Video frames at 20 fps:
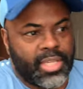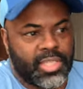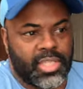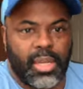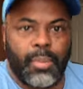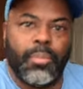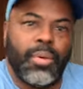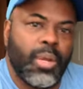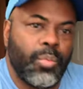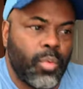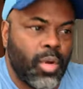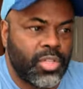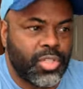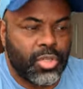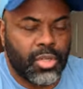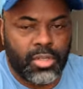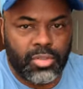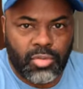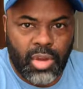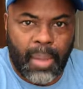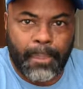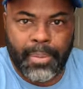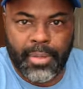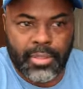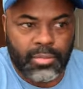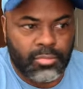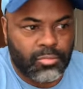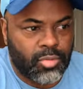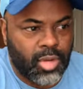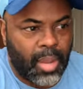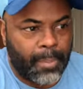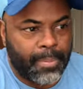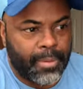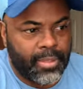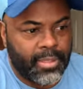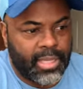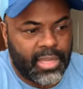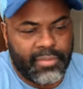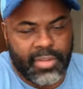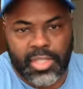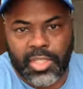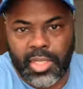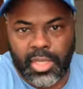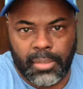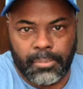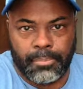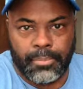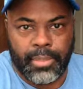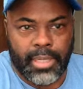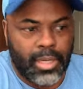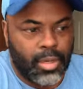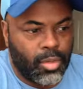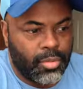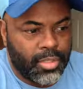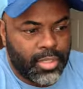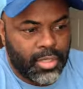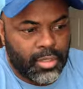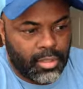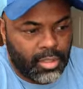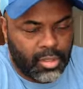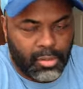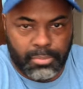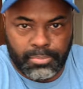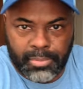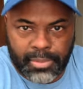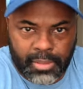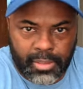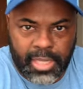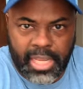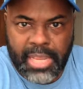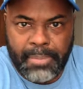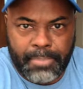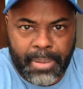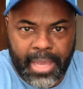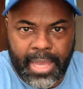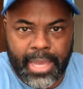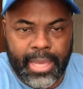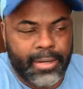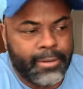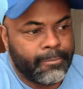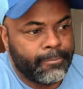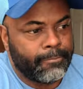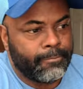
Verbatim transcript: Subway wants you to drop a drop a give a tip on their little keypad,